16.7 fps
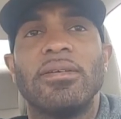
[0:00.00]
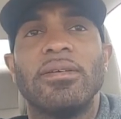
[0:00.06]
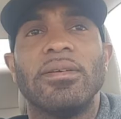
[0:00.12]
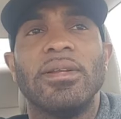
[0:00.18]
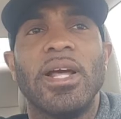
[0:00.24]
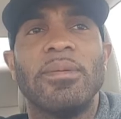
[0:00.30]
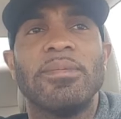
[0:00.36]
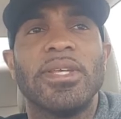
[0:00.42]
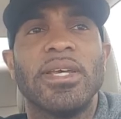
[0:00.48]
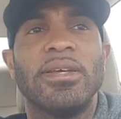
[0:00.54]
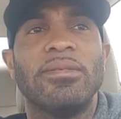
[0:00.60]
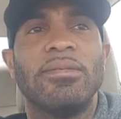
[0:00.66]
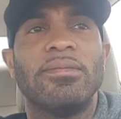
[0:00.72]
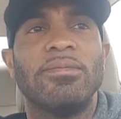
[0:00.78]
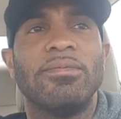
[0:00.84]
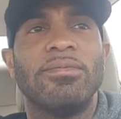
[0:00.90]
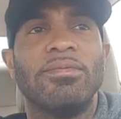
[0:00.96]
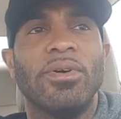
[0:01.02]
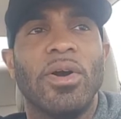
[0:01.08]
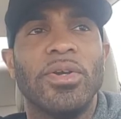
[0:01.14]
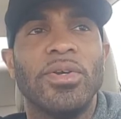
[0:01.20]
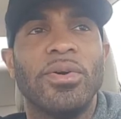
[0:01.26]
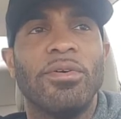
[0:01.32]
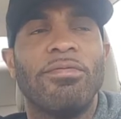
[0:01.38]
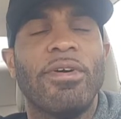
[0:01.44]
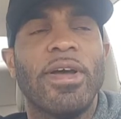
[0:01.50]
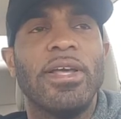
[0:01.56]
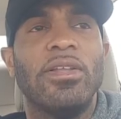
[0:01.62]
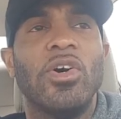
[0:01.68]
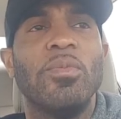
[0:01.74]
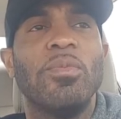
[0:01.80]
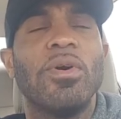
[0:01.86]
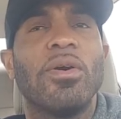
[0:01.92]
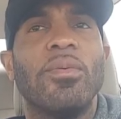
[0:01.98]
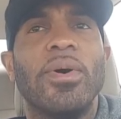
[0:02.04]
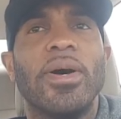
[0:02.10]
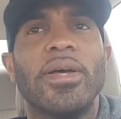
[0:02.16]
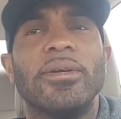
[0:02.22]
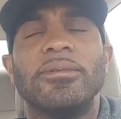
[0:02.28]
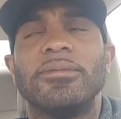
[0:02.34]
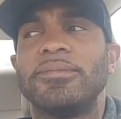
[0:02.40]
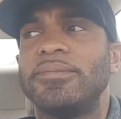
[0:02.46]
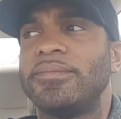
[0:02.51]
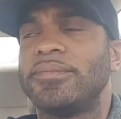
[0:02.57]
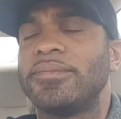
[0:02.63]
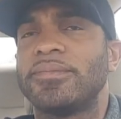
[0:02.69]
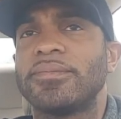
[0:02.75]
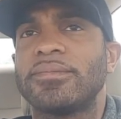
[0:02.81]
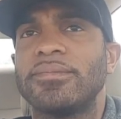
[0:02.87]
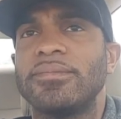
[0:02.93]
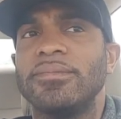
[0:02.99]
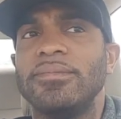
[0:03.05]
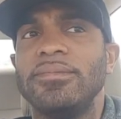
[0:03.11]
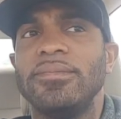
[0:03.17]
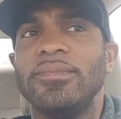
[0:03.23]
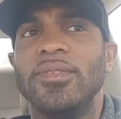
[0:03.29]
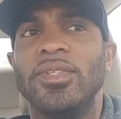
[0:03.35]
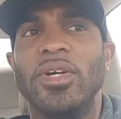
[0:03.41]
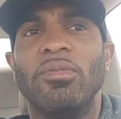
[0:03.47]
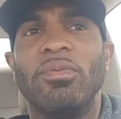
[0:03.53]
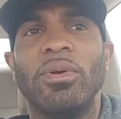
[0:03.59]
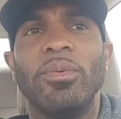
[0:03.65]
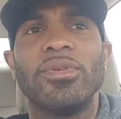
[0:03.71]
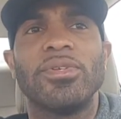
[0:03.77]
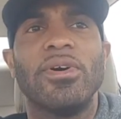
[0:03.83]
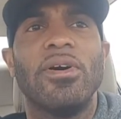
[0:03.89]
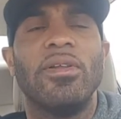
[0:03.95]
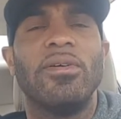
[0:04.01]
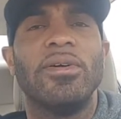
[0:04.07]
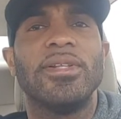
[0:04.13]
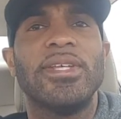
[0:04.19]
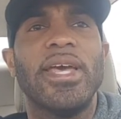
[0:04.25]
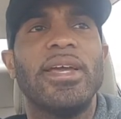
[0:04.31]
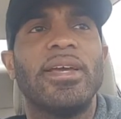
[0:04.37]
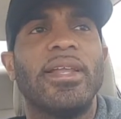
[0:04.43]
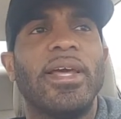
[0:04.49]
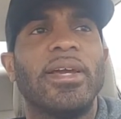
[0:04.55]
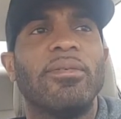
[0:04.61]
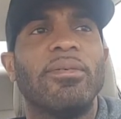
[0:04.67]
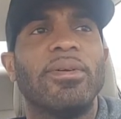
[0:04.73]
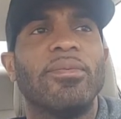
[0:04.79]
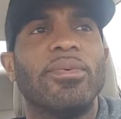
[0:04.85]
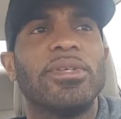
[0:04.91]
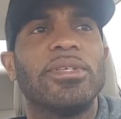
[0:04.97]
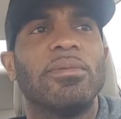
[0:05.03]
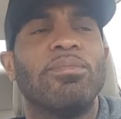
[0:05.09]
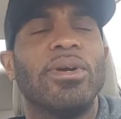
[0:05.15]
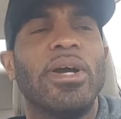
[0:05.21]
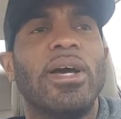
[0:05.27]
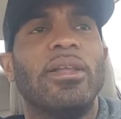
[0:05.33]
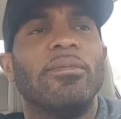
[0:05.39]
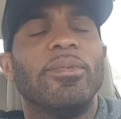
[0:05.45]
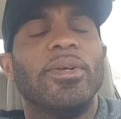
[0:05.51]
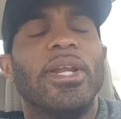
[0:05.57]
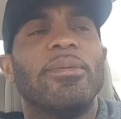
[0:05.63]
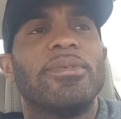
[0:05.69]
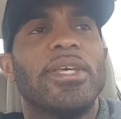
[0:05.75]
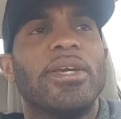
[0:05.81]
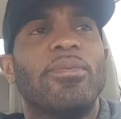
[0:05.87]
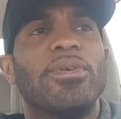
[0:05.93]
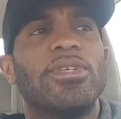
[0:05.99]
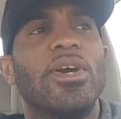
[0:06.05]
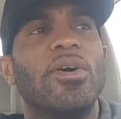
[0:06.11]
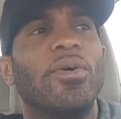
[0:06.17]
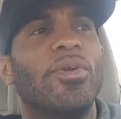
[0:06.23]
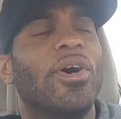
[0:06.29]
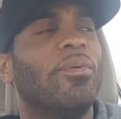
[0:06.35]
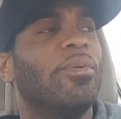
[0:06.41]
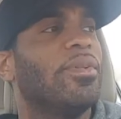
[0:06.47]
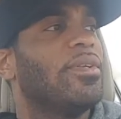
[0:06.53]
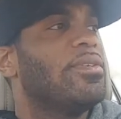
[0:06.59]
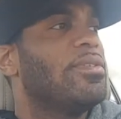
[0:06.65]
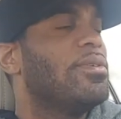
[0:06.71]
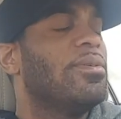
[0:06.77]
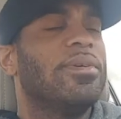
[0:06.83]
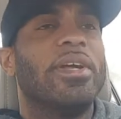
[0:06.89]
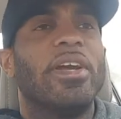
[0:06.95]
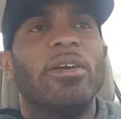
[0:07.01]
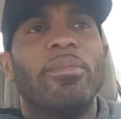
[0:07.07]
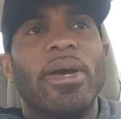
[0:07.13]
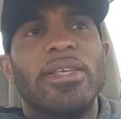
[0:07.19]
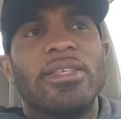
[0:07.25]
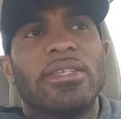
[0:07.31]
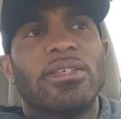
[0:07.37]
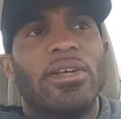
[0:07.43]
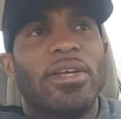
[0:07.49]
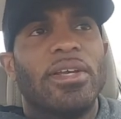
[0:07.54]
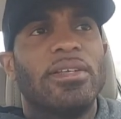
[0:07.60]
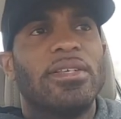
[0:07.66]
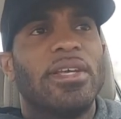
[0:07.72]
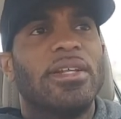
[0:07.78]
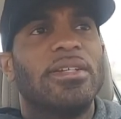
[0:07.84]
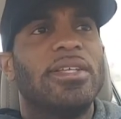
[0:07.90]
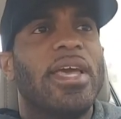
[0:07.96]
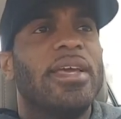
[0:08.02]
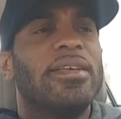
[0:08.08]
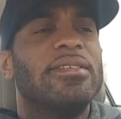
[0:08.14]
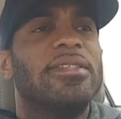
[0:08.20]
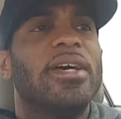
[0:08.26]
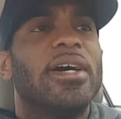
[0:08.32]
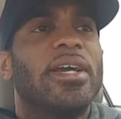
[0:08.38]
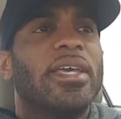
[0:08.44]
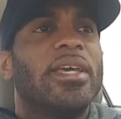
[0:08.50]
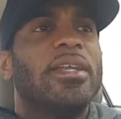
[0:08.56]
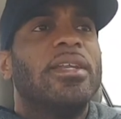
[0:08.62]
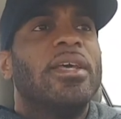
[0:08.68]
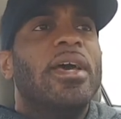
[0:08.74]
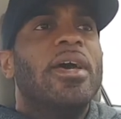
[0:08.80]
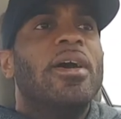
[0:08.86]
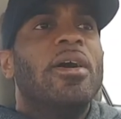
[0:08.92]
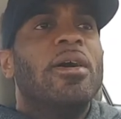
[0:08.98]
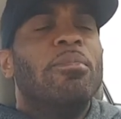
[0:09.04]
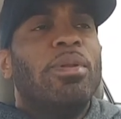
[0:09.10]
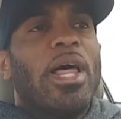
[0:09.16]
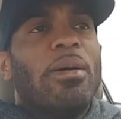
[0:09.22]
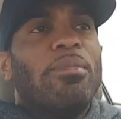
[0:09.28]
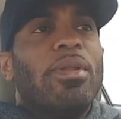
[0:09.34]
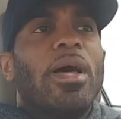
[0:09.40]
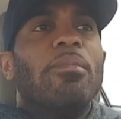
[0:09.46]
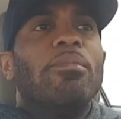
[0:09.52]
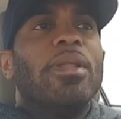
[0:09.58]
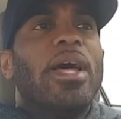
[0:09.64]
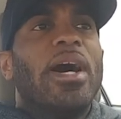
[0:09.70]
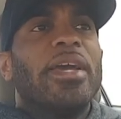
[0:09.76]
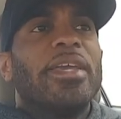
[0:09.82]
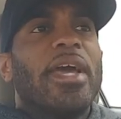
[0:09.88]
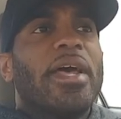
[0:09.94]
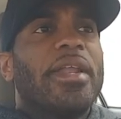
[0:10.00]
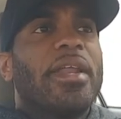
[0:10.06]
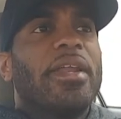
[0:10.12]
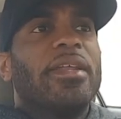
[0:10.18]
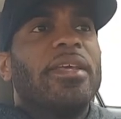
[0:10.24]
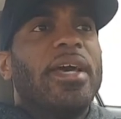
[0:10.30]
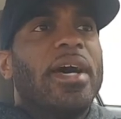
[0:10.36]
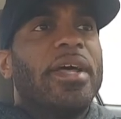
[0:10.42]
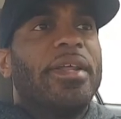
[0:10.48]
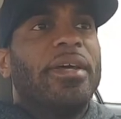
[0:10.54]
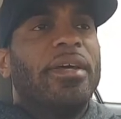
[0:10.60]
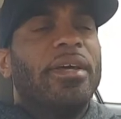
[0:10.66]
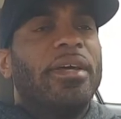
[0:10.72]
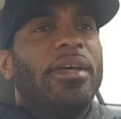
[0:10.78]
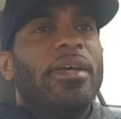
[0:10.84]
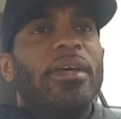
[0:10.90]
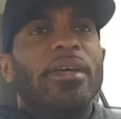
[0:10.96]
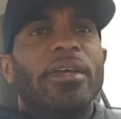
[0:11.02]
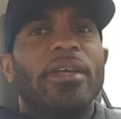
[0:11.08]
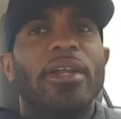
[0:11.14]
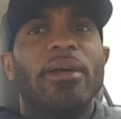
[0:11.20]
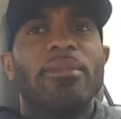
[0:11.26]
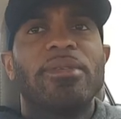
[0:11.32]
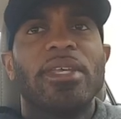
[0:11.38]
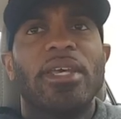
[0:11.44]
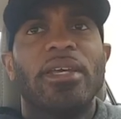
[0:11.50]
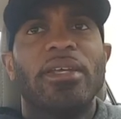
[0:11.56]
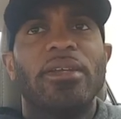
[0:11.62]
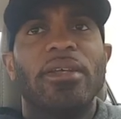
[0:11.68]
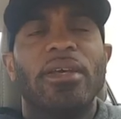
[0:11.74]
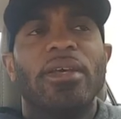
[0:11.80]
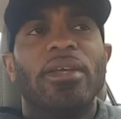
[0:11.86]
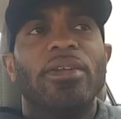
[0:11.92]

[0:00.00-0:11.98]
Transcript: You know what I'm saying? Are you gonna fight Loma or what? You know, we was all on Tank, like, what, what's the problem? You know what I'm saying? What's going on with this dude? Everybody's saying Tank's ducking, blah, blah, blah, yada, yada, yada. You know what I'm saying?